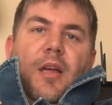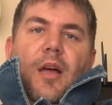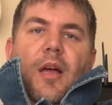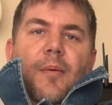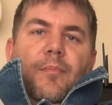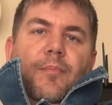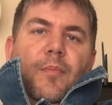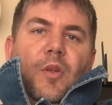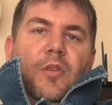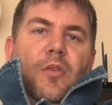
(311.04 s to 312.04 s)
I'm
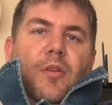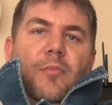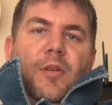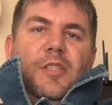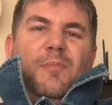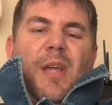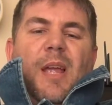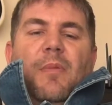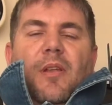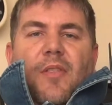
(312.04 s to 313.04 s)
not going to be
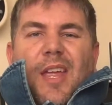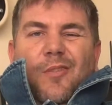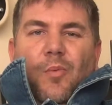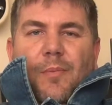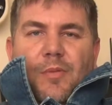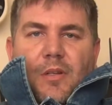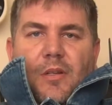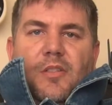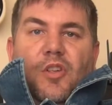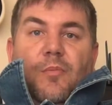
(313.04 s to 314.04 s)
spamming that
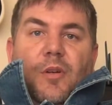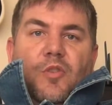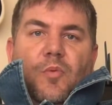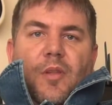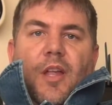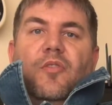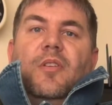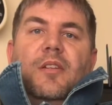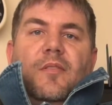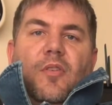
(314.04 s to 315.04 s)
website so much with 100
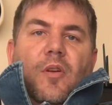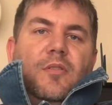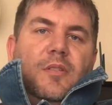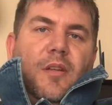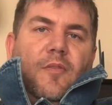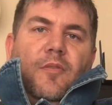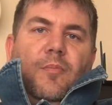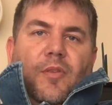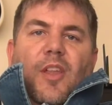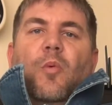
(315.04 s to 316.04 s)
days of code stuff,
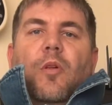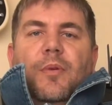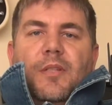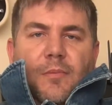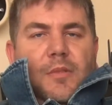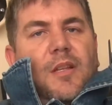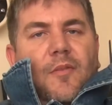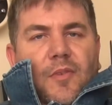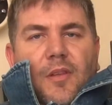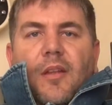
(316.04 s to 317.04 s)
but there will be some
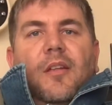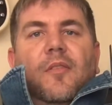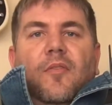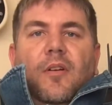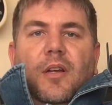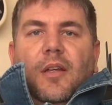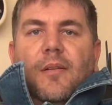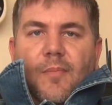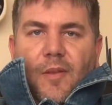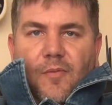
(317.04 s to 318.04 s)
stuff in there if I
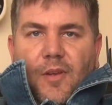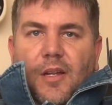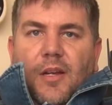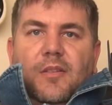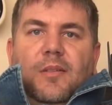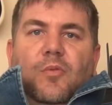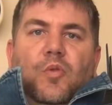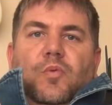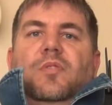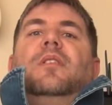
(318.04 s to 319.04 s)
figure out some
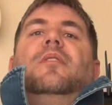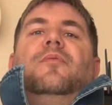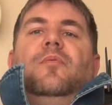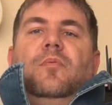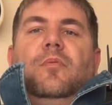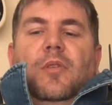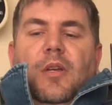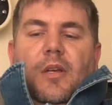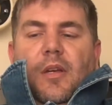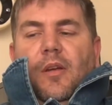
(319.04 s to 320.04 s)
cool stuff
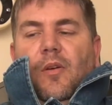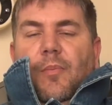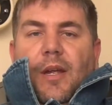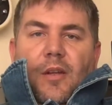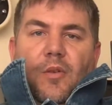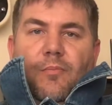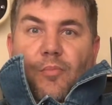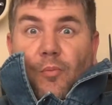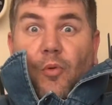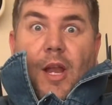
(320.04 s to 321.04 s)
or make a good
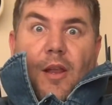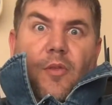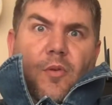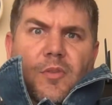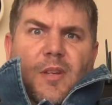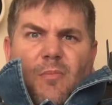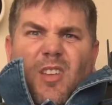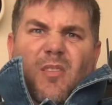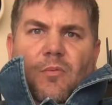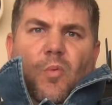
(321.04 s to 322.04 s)
breakthrough or
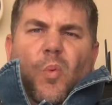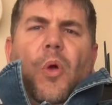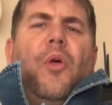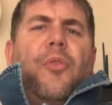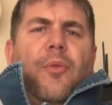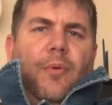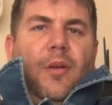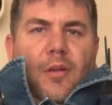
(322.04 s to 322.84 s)
something worth